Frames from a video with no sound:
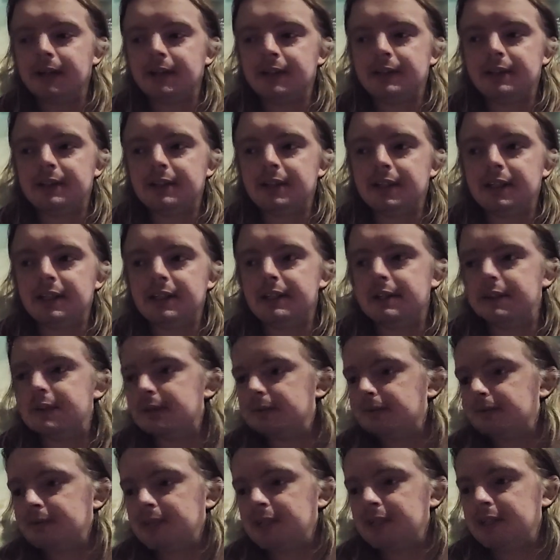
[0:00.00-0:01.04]
these
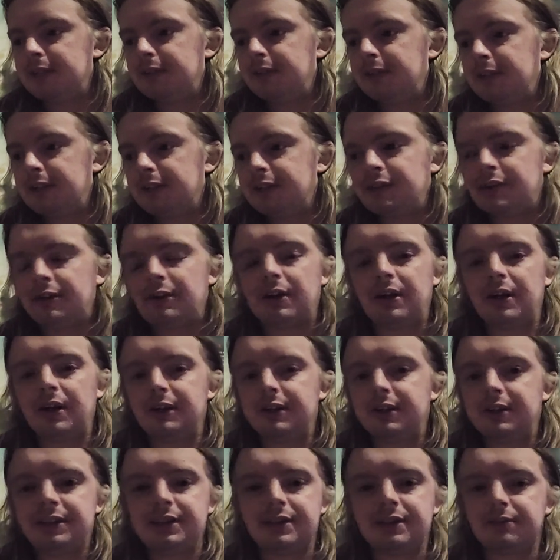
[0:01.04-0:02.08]
figures are
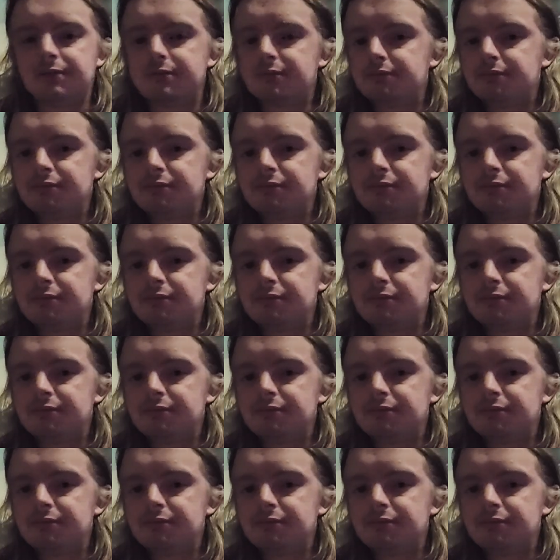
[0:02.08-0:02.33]
just